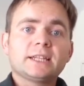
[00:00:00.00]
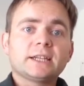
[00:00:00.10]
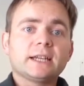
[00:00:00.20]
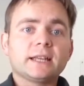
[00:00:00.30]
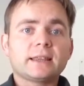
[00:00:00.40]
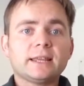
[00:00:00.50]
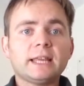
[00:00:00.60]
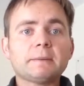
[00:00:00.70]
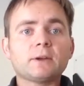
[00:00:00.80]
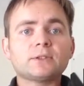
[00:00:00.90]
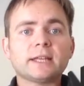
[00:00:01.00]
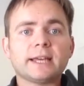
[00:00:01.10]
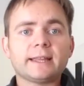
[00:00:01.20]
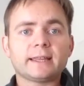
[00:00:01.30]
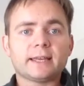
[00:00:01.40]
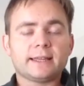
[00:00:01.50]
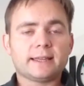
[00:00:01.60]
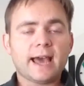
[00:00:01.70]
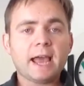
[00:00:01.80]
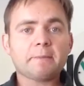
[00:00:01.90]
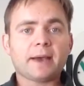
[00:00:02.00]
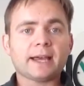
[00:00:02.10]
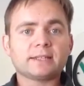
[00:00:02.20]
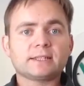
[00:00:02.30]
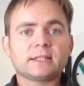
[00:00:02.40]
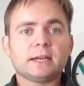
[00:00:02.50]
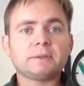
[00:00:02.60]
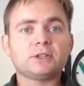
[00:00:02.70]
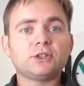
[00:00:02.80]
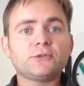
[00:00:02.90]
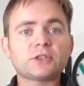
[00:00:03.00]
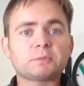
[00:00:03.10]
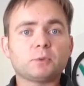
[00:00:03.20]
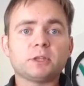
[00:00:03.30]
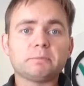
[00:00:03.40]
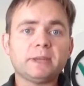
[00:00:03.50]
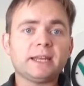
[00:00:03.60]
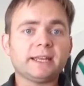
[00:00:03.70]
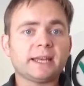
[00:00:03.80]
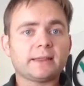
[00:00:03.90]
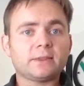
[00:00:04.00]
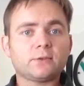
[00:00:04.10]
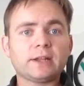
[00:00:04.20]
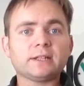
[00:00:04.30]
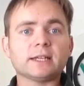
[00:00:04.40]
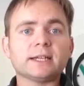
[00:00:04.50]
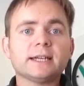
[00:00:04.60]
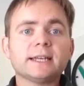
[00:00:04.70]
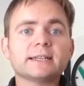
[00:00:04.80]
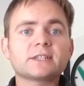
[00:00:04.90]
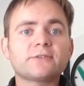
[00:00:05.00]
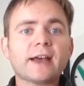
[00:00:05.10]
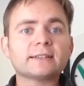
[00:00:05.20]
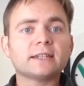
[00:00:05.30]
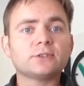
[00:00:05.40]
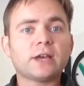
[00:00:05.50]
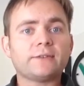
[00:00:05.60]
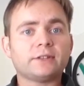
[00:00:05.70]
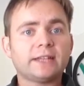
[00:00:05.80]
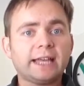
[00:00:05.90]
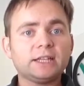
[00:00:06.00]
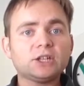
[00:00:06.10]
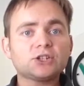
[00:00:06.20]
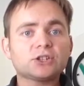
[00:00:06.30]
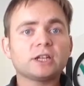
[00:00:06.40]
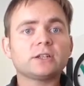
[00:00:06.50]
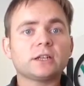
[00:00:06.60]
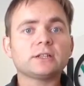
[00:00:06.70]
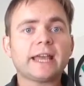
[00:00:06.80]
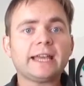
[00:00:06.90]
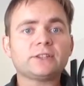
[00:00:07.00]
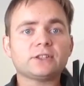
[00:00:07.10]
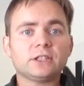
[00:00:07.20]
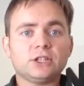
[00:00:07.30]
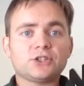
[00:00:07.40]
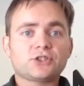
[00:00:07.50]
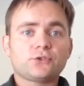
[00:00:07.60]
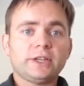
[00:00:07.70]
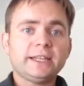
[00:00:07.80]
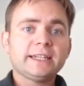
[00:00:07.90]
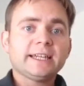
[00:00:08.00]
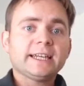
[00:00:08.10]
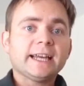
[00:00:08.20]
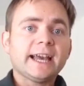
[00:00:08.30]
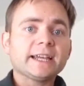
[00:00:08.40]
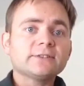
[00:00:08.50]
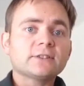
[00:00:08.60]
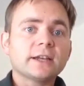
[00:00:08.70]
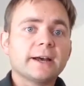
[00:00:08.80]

the thing about the iPads, the difference between the Mini and the Retina is the fact that you have a 10-inch and an 8-inch screen, and